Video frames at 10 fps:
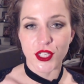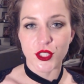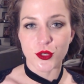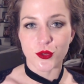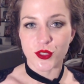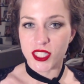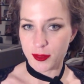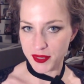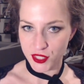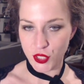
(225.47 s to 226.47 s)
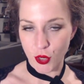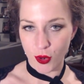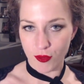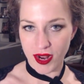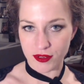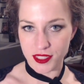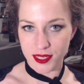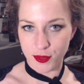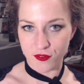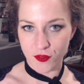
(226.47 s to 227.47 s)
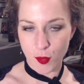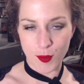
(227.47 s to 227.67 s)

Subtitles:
to tippy-toe around someone from a